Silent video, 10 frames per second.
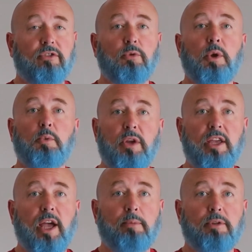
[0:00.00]
so we
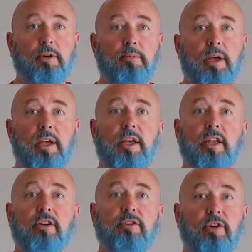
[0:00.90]
recapped them
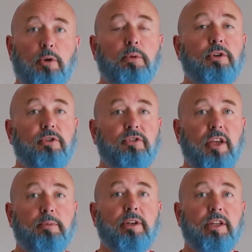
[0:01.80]
in a developer news
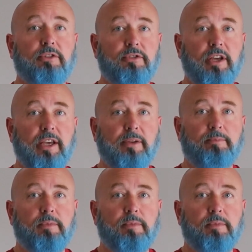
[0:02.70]
segment each day.